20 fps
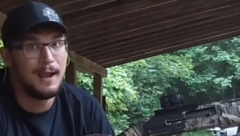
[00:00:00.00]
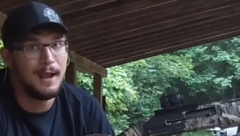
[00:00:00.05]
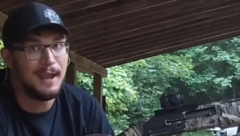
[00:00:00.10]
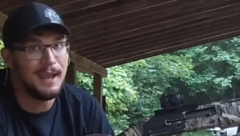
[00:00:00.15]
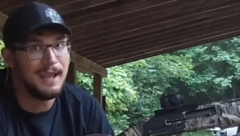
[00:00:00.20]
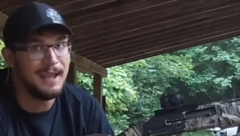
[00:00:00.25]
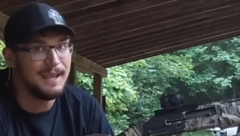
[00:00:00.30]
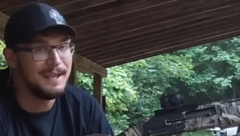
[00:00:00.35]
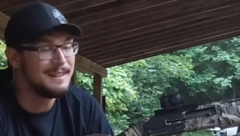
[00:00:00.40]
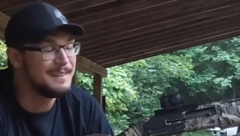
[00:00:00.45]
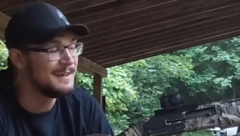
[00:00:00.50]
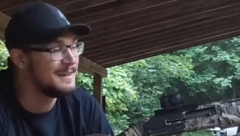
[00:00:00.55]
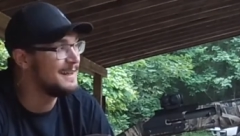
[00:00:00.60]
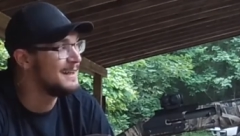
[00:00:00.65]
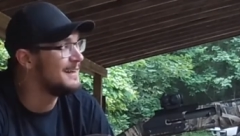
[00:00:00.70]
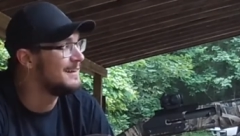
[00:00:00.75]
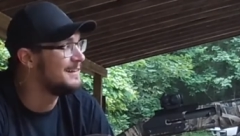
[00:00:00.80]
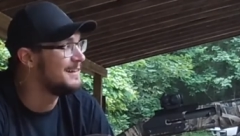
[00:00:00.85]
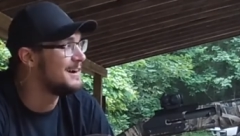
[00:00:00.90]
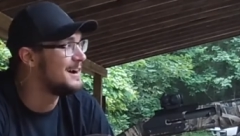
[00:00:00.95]
way the
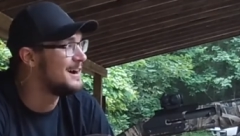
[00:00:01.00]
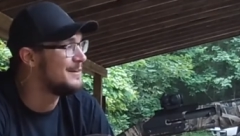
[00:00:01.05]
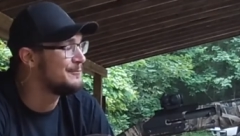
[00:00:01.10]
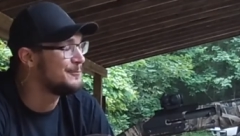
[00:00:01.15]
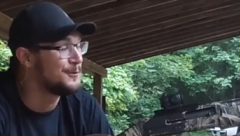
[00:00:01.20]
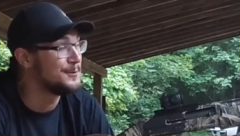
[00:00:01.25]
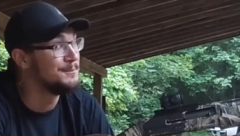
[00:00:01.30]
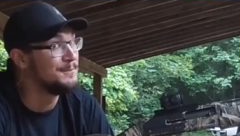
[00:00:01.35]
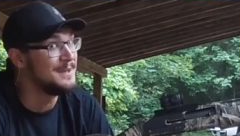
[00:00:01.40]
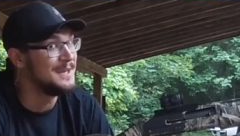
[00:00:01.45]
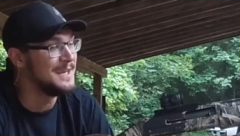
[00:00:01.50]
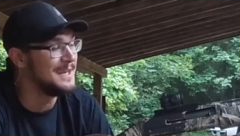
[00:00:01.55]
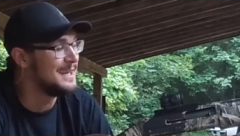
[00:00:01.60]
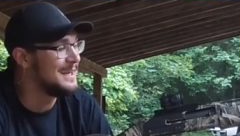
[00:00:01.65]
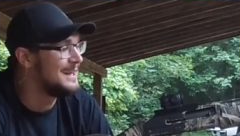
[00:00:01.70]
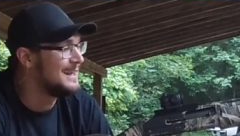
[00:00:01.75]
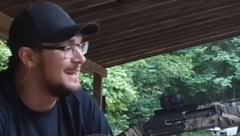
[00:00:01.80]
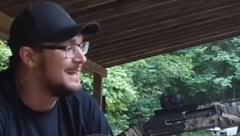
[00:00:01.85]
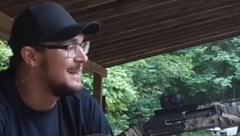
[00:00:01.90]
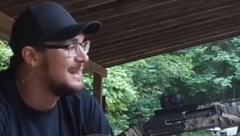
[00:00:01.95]
hell off were me.
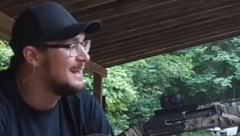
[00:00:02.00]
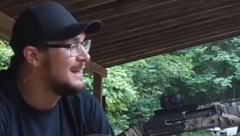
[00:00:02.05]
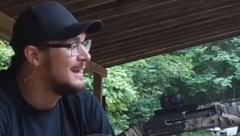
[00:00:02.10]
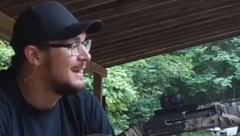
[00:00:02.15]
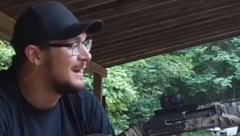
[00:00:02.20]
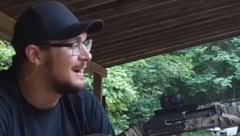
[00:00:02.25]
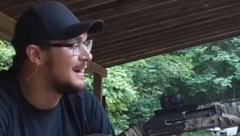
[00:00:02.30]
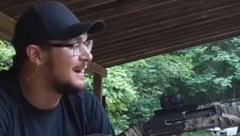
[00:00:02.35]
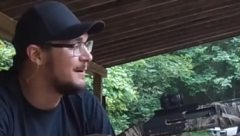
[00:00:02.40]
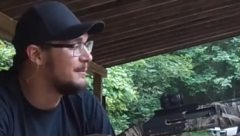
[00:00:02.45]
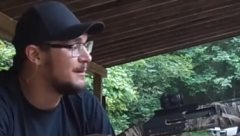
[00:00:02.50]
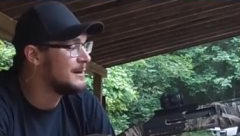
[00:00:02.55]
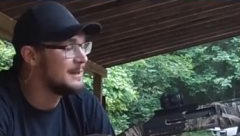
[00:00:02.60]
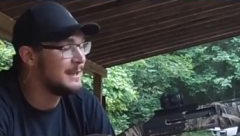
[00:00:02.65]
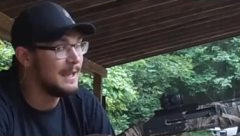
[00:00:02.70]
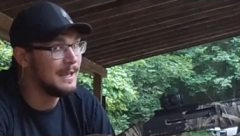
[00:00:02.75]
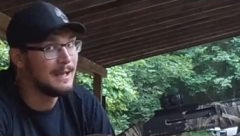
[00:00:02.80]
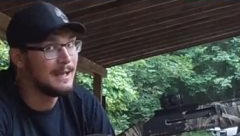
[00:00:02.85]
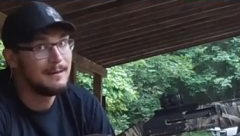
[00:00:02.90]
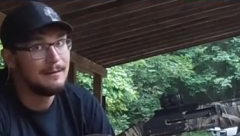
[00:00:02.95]
Um,
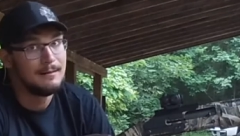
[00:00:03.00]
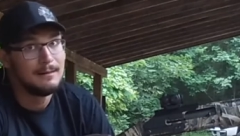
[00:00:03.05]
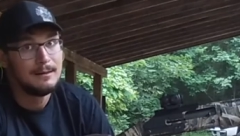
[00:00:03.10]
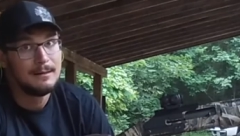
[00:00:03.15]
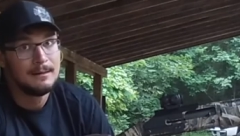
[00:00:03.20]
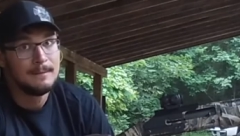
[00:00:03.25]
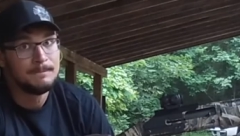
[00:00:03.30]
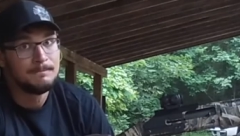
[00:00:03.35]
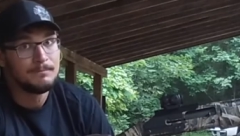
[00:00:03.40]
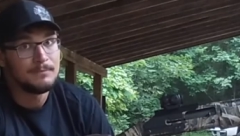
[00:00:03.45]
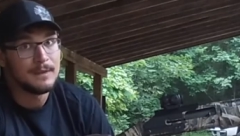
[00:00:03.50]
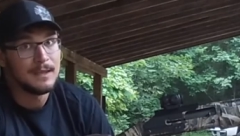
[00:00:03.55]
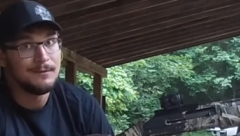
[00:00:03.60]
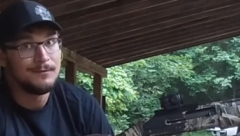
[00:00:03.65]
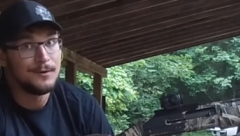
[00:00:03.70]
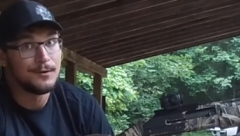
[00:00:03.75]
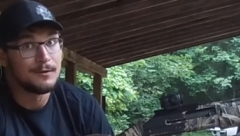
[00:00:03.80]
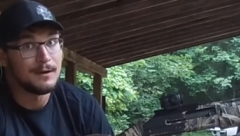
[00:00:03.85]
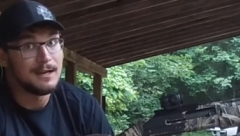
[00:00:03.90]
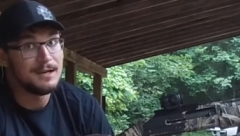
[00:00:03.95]
again, if
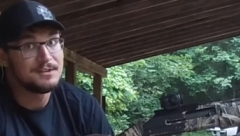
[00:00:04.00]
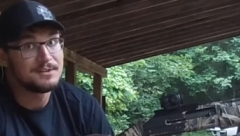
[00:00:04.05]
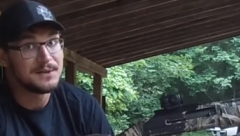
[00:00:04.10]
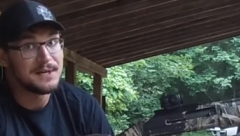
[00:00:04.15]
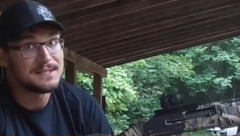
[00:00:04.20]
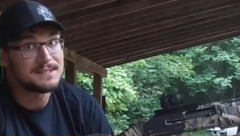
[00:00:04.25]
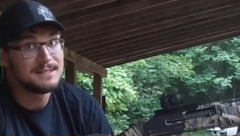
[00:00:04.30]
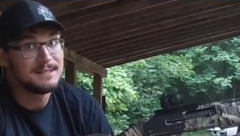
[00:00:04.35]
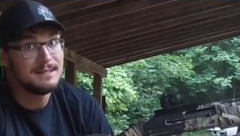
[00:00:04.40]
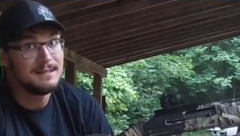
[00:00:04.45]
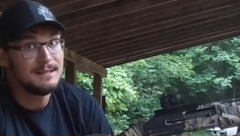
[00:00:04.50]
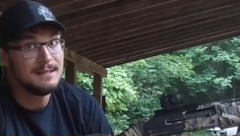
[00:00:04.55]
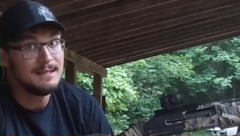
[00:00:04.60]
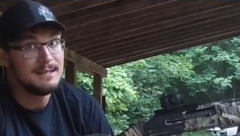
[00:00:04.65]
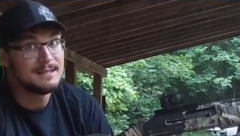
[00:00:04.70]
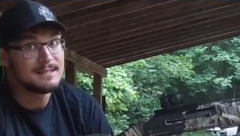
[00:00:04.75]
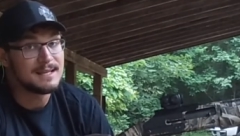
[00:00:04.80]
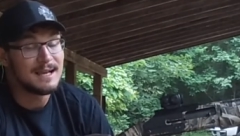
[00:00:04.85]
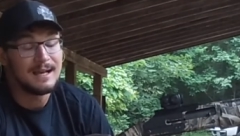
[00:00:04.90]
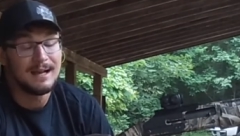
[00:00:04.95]
you're interested in
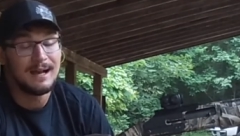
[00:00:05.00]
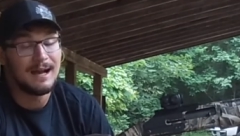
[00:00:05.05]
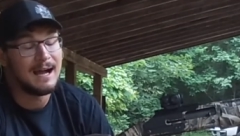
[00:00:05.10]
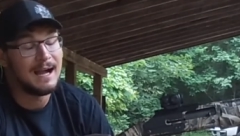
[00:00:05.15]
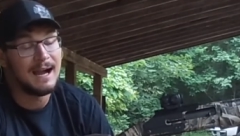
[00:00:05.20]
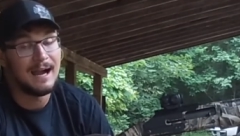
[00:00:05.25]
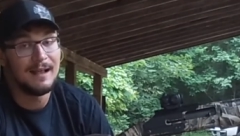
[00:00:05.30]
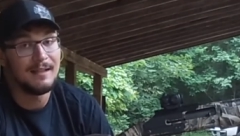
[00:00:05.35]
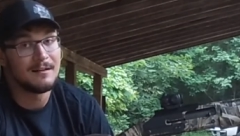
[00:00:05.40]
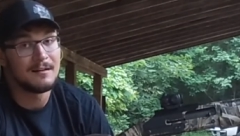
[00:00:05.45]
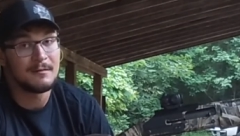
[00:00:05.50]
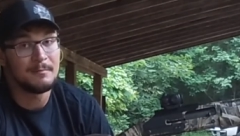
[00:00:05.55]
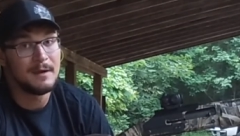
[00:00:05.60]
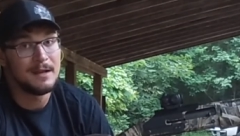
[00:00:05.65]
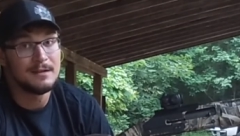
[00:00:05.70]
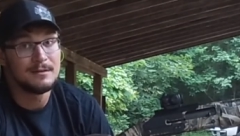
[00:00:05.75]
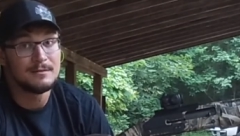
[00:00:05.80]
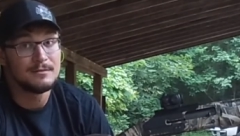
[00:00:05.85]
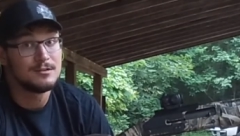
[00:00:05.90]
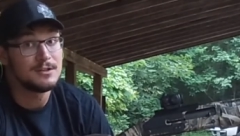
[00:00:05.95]
these, I highly
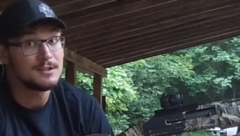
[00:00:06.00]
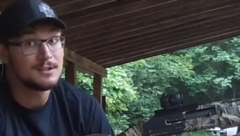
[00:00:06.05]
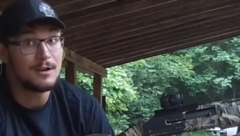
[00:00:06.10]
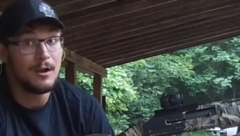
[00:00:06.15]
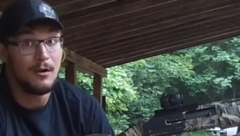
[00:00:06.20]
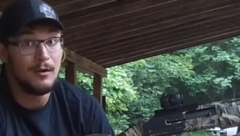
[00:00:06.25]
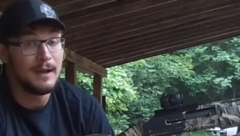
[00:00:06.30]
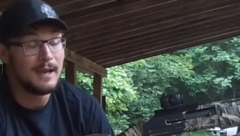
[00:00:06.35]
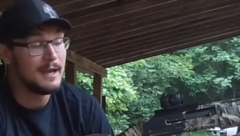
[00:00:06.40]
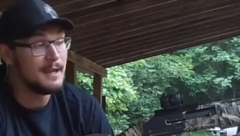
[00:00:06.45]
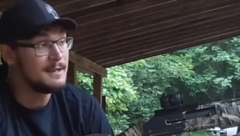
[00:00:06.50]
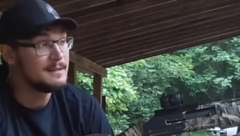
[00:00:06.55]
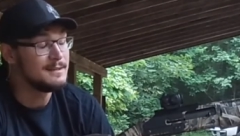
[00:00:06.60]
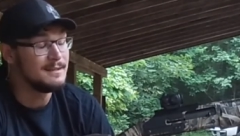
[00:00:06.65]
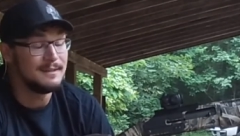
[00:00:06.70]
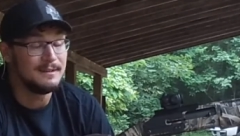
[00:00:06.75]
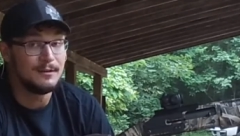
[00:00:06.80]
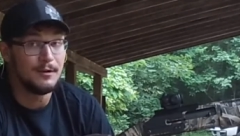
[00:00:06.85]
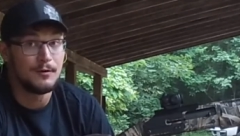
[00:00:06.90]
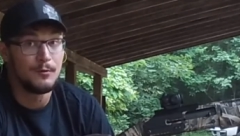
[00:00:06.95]
recommend just go ahead,
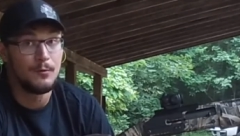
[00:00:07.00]
go to